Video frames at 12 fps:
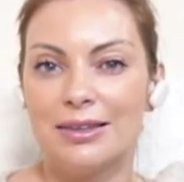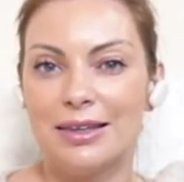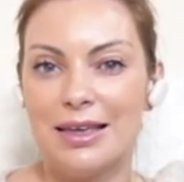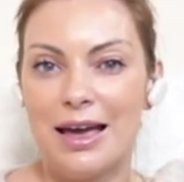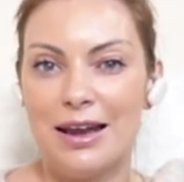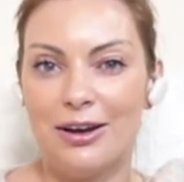
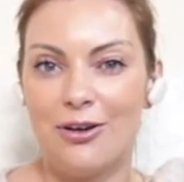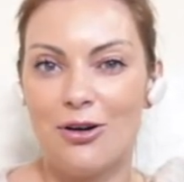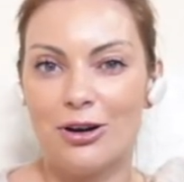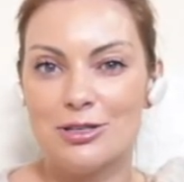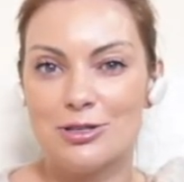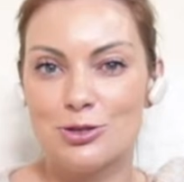in
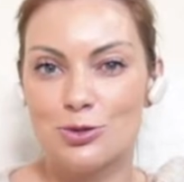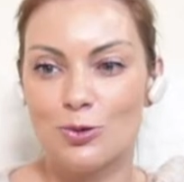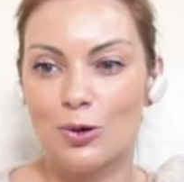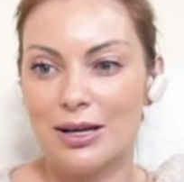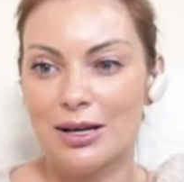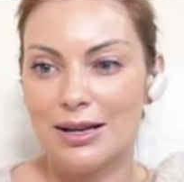categories
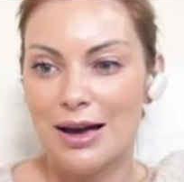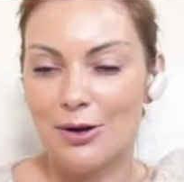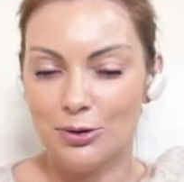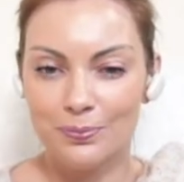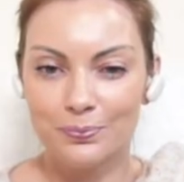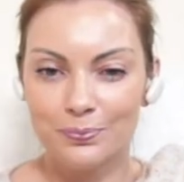sorted
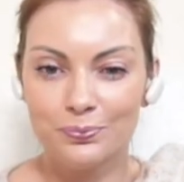out.